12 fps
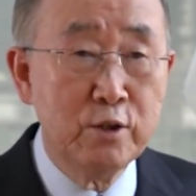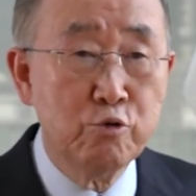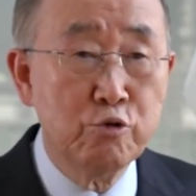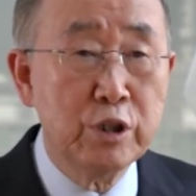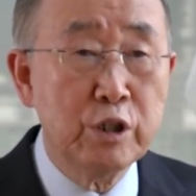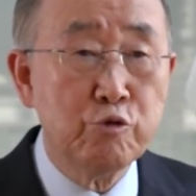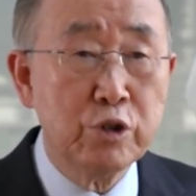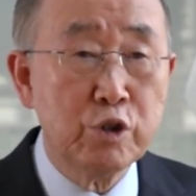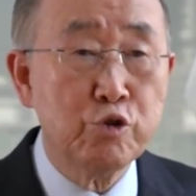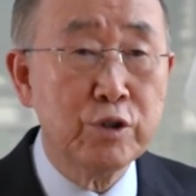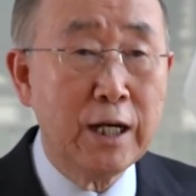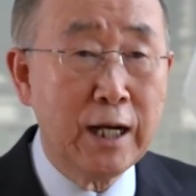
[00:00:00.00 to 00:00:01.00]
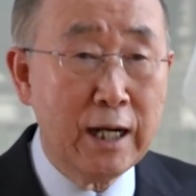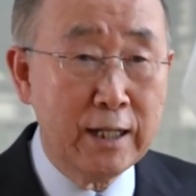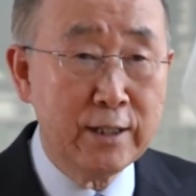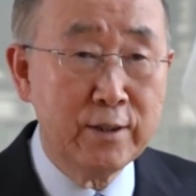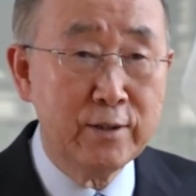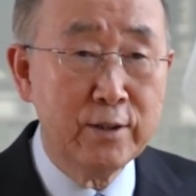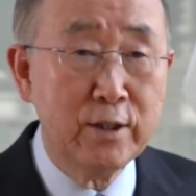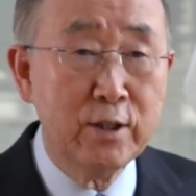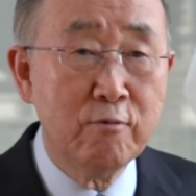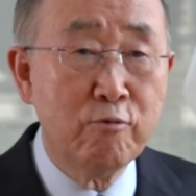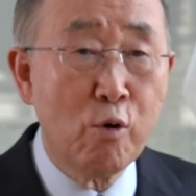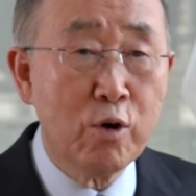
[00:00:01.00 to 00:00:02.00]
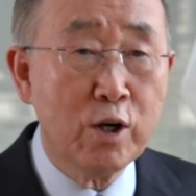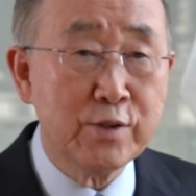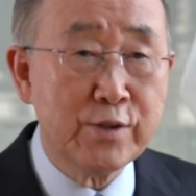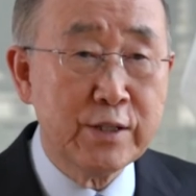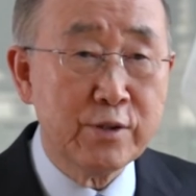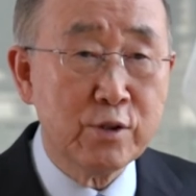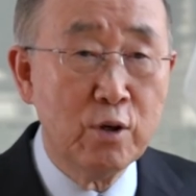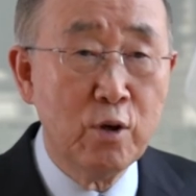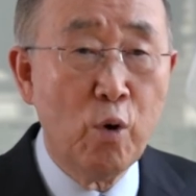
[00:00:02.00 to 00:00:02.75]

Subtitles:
GGGI focuses